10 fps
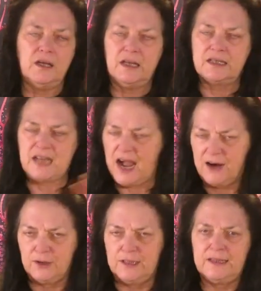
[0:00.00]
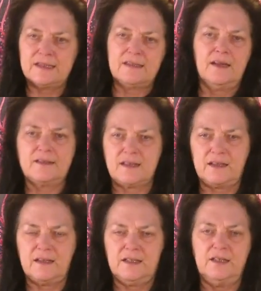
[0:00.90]
entirely. That's not a
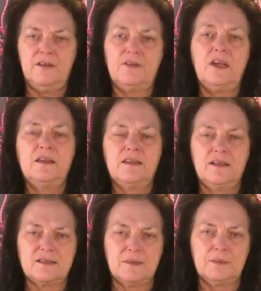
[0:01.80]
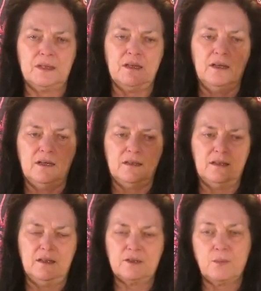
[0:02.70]
psychic gift. That is something
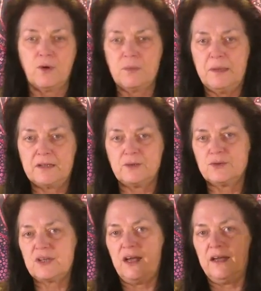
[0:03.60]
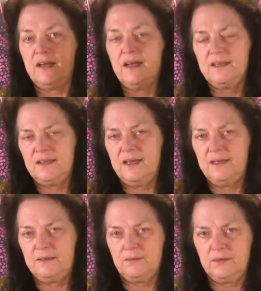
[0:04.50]
that is more on a medical side,
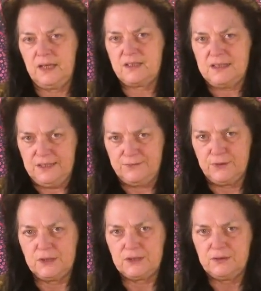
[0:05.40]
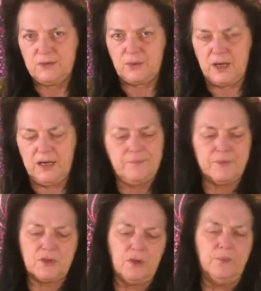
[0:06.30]
and that's different, okay?
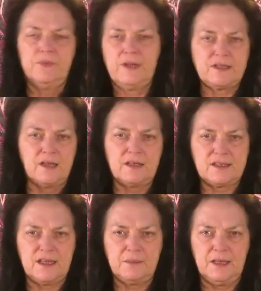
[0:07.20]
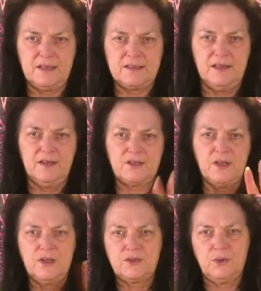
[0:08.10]
So that's not the same thing as this.
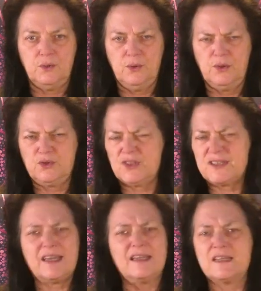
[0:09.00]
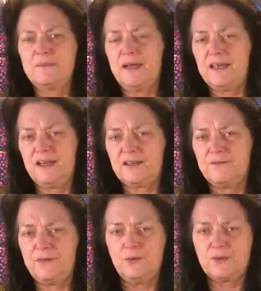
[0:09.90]
So just in case anybody got it
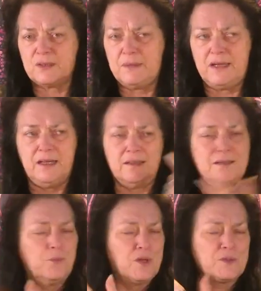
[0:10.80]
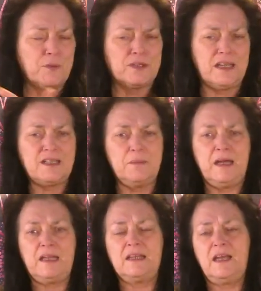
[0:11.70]
confused, somebody whispered that to
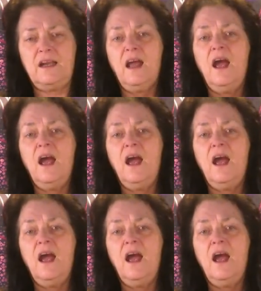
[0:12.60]
me that